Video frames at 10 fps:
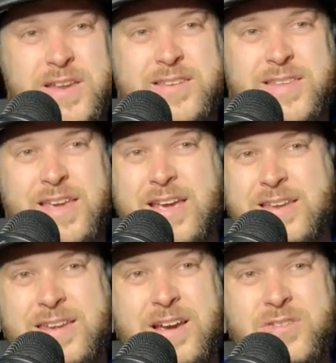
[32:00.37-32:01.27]
They
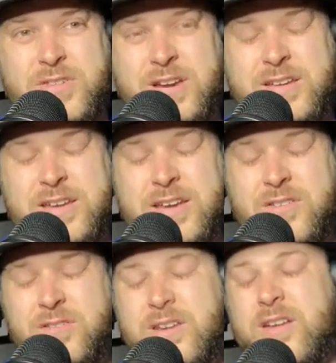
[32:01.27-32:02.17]
add
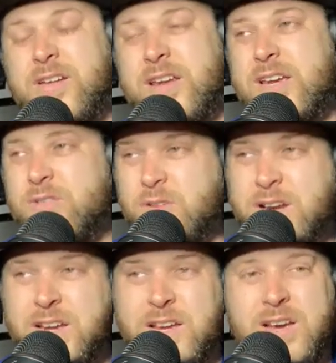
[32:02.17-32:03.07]
De'Aaron
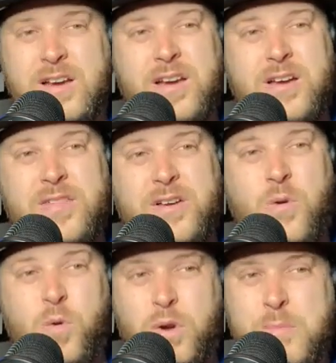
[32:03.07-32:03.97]
Kendrick, the
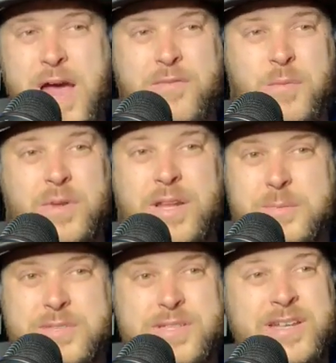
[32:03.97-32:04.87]
cornerback from
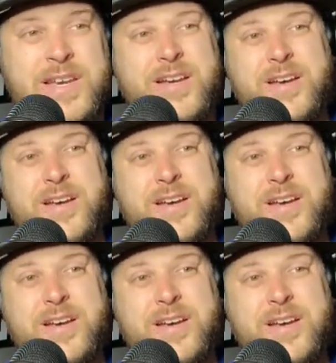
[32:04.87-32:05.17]
Clemson,